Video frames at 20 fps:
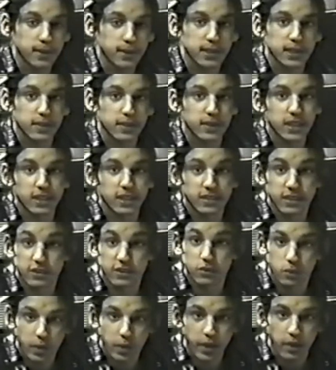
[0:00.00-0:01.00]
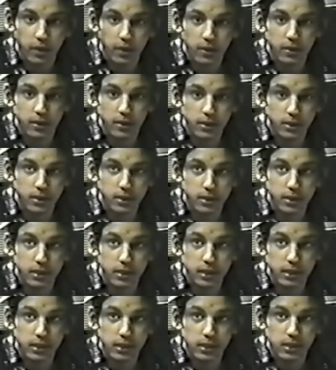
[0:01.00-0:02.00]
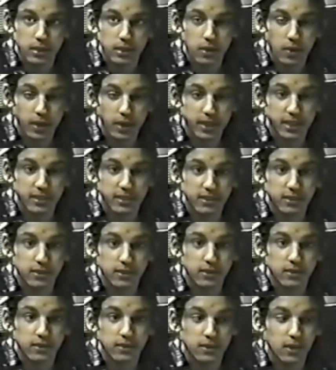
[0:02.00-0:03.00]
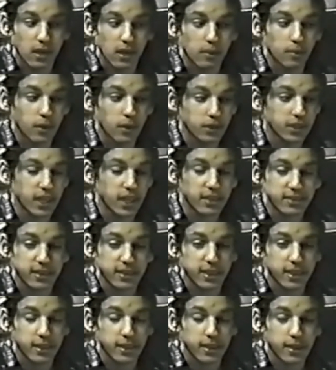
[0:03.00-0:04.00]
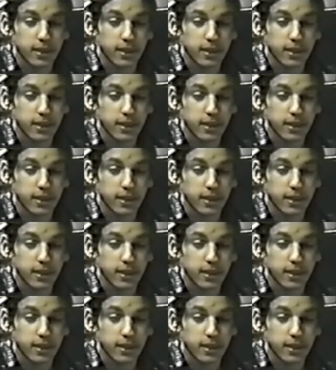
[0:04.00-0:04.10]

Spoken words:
and everything, because it's real. Alright, this is authentic.